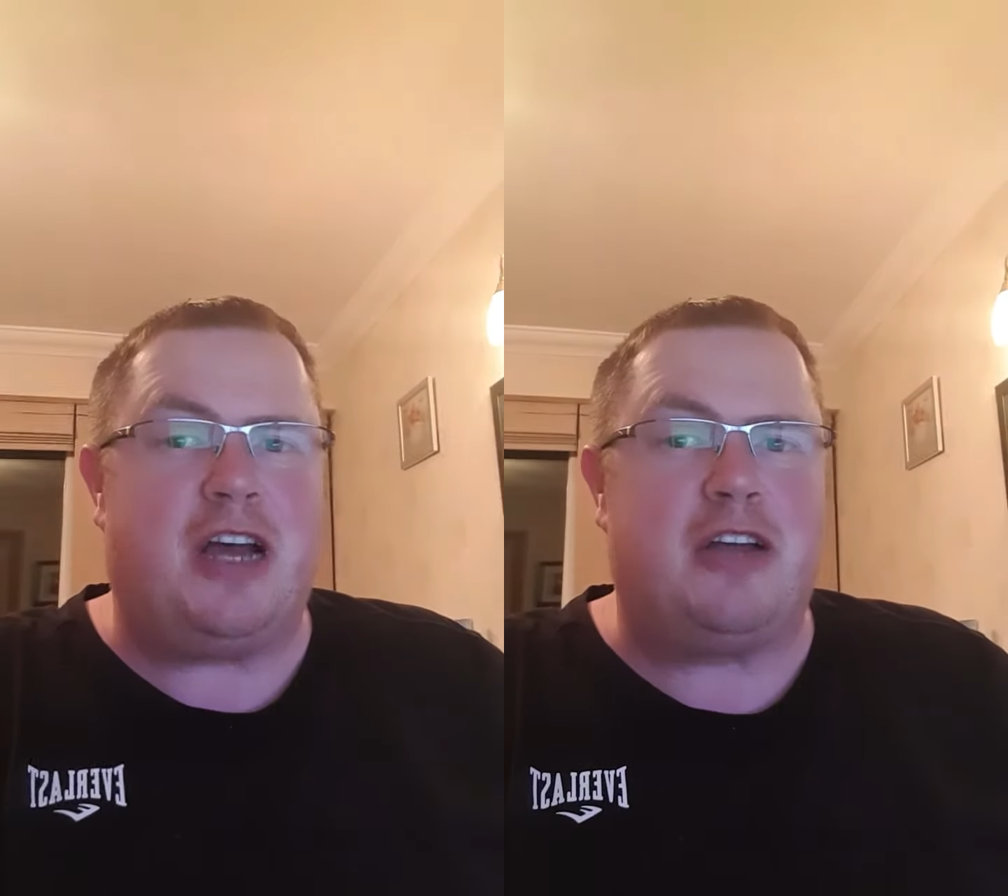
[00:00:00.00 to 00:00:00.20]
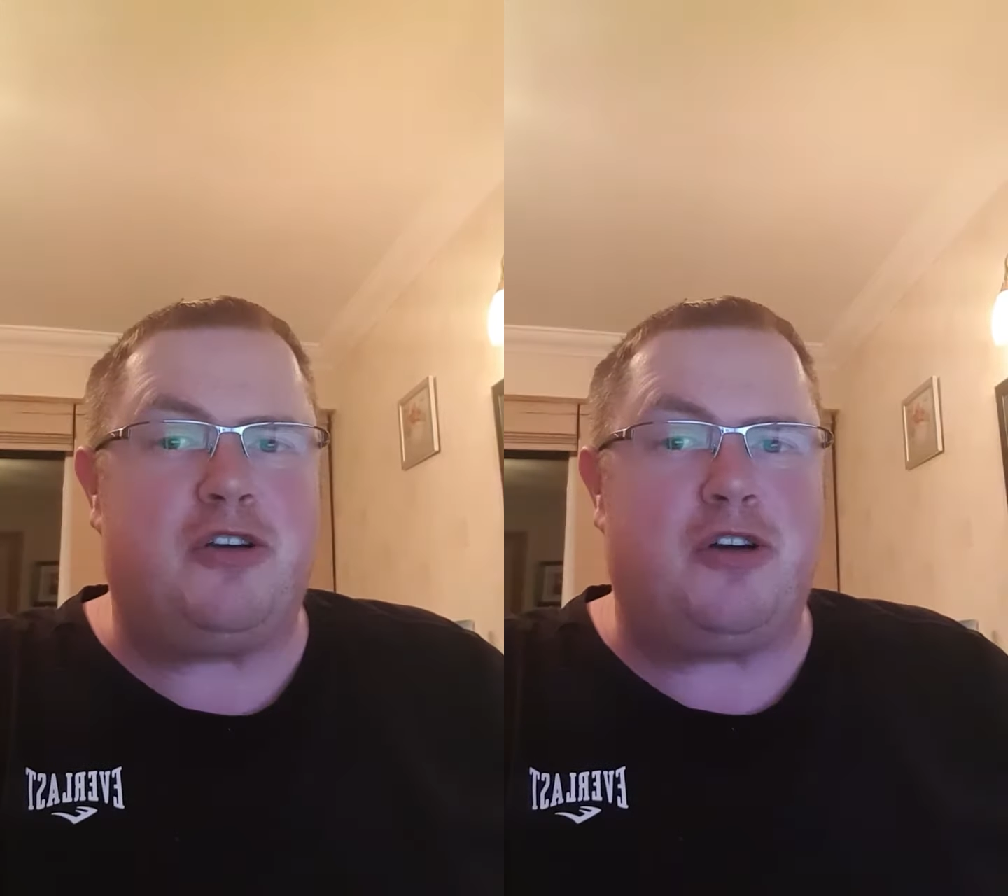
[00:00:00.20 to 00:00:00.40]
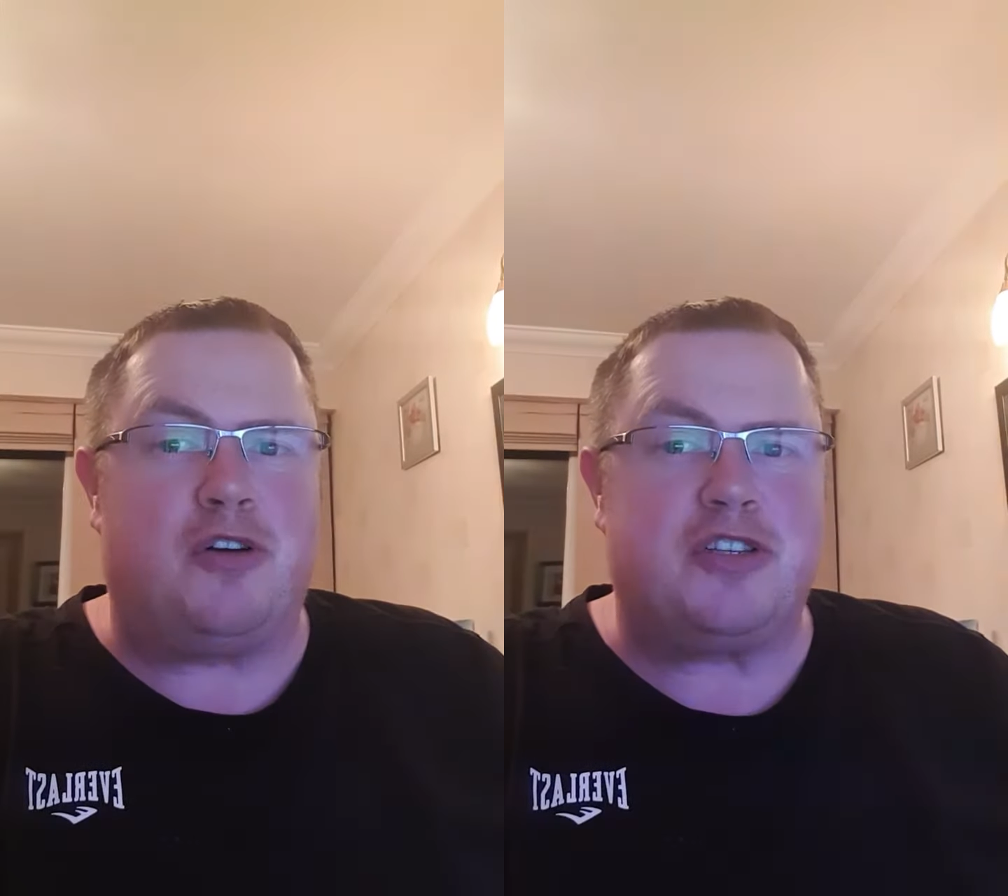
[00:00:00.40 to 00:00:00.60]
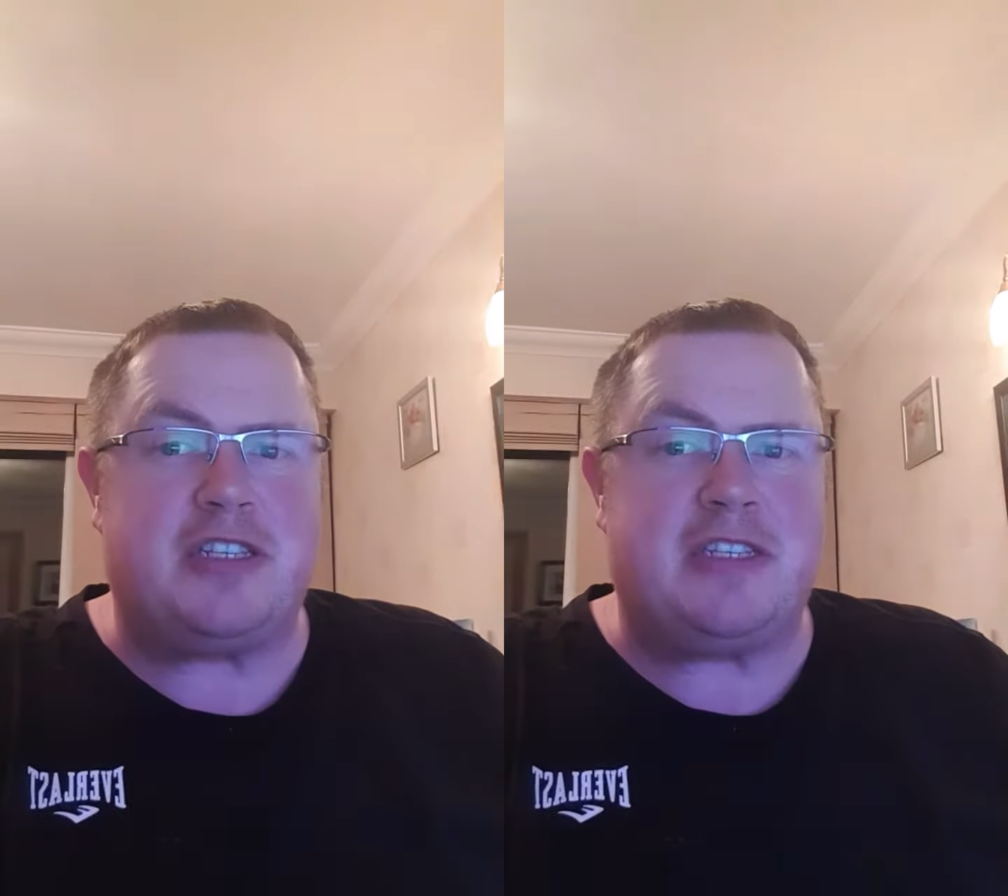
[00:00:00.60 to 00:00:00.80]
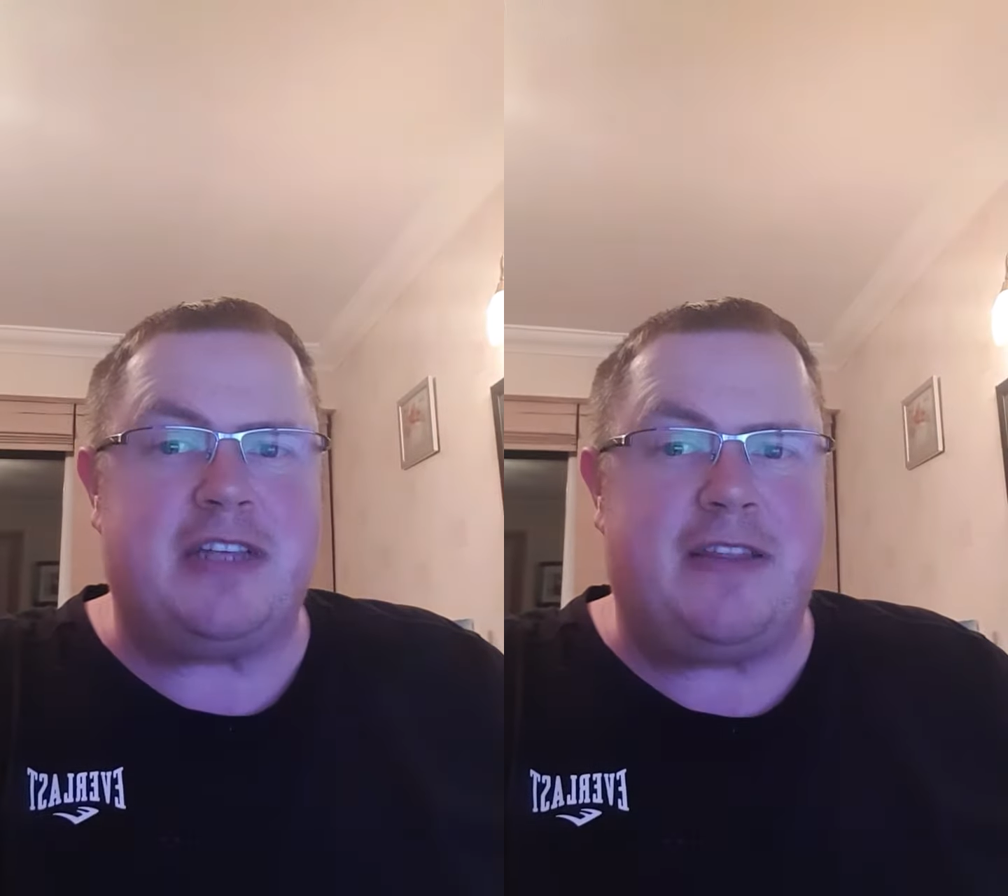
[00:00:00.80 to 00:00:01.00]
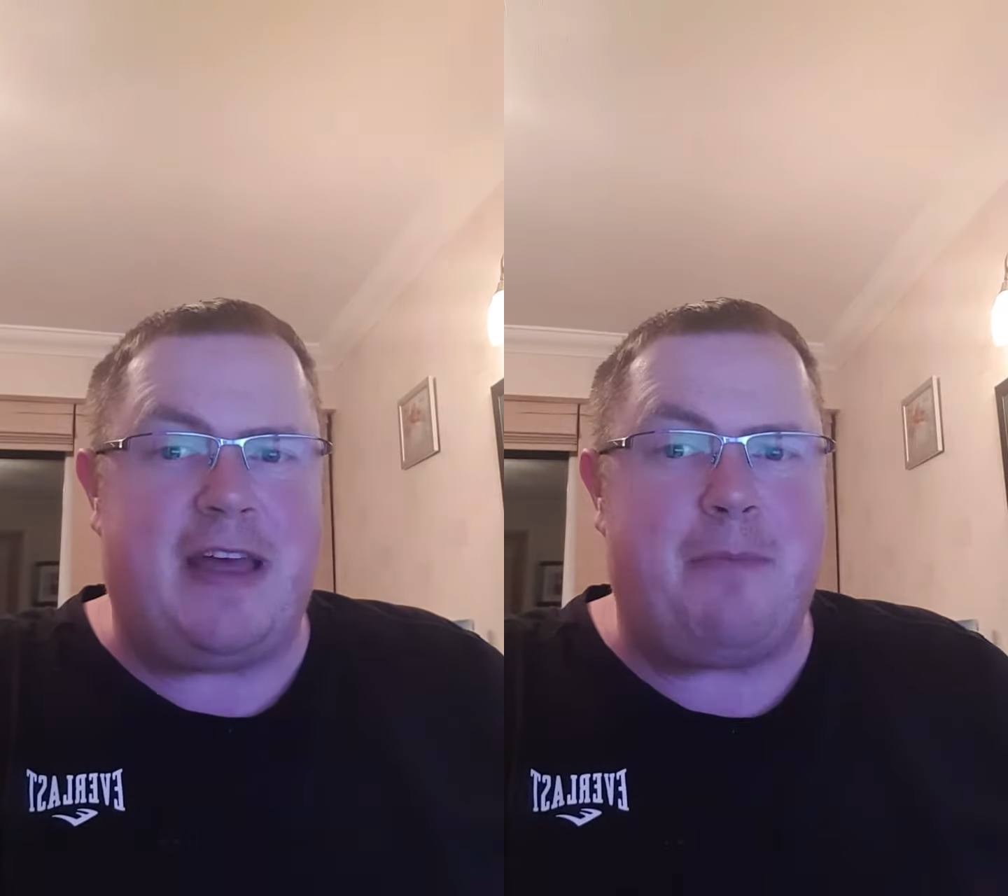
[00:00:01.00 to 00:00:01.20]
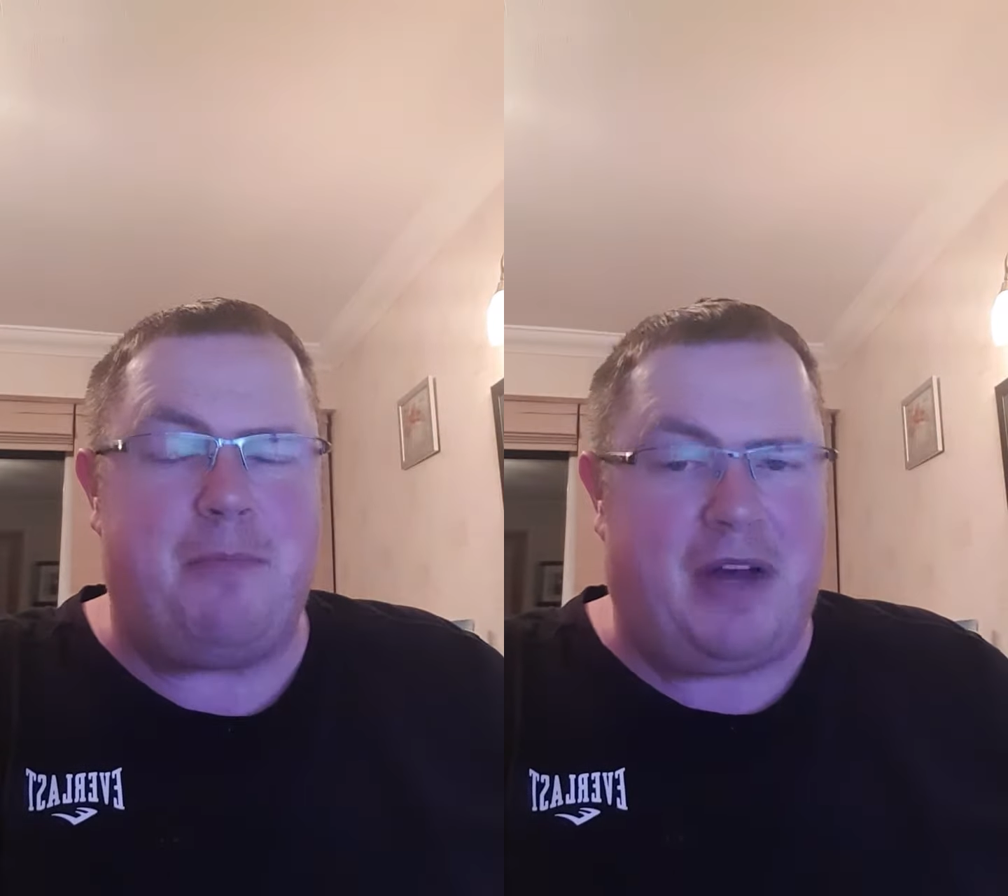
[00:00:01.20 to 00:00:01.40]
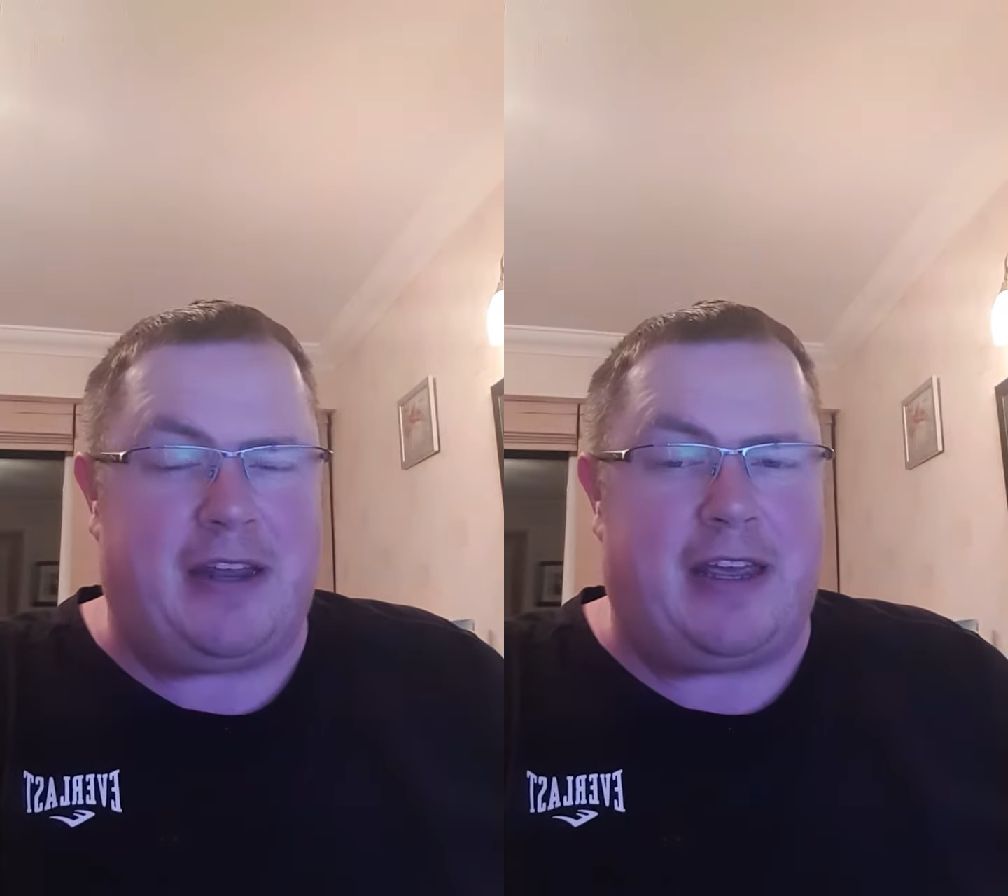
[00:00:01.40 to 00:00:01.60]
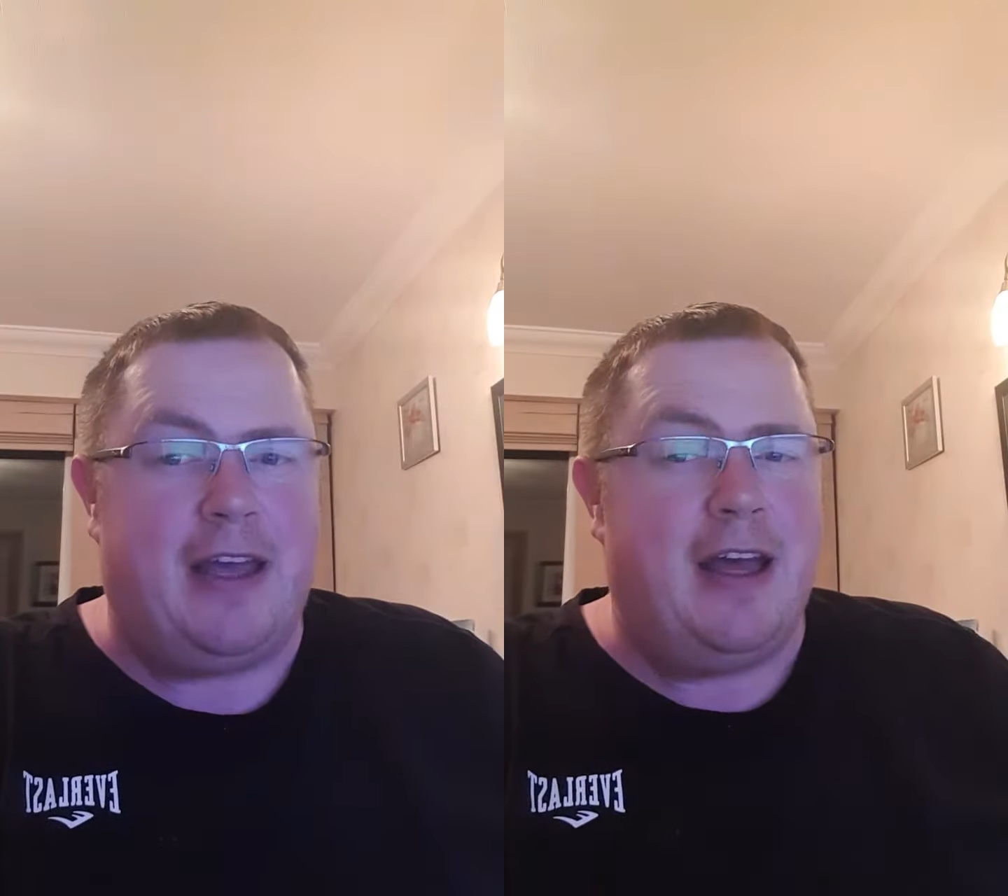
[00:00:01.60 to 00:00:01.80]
and costs them money.